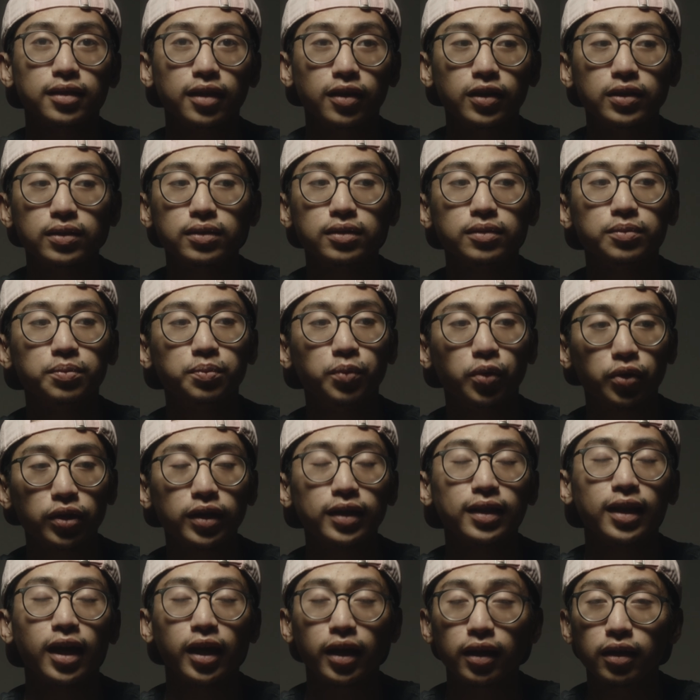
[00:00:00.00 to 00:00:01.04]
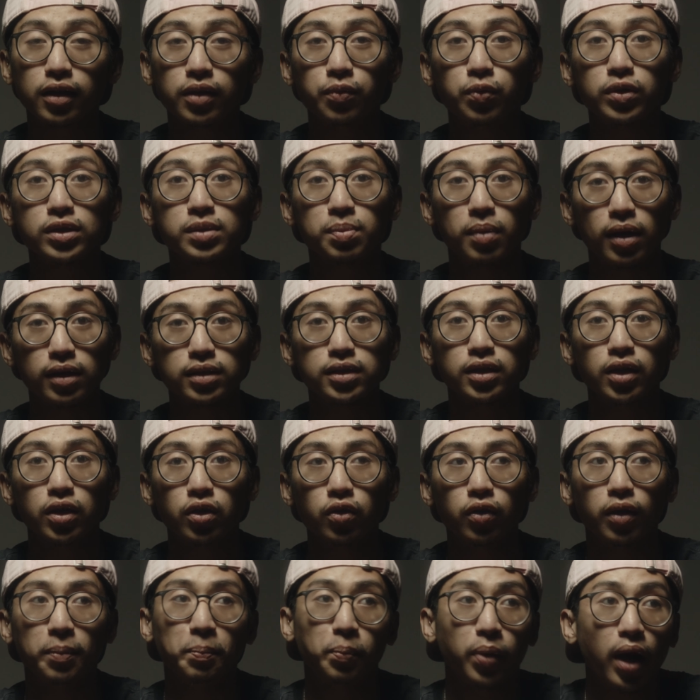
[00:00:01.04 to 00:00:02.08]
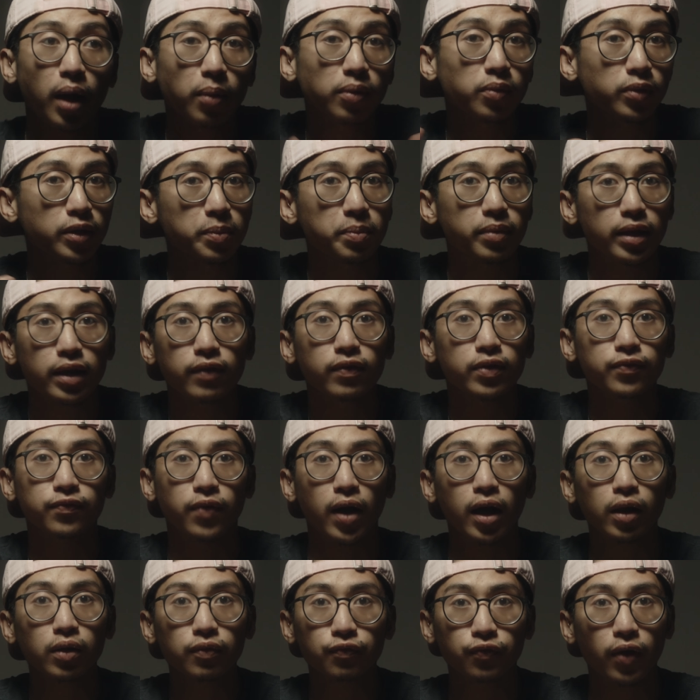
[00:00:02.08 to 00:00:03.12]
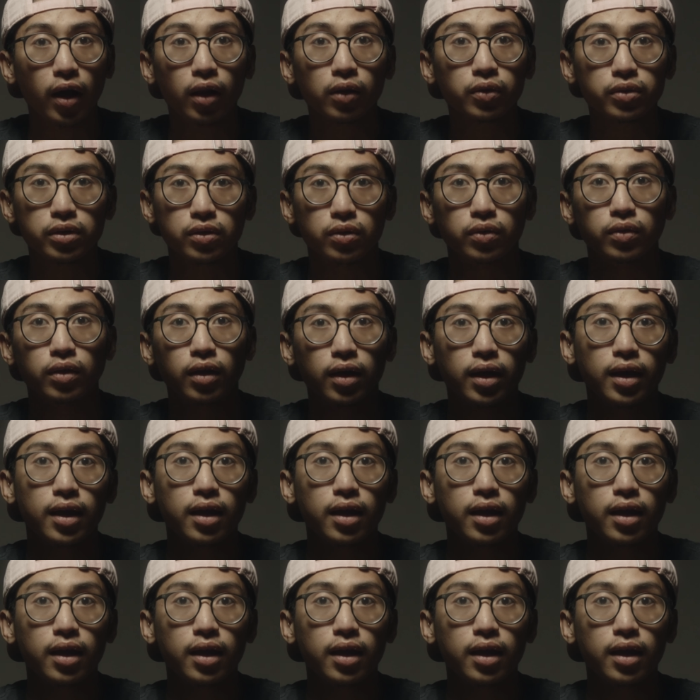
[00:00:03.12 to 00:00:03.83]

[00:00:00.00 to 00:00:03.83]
They'll more than likely respond to you and probably even follow you.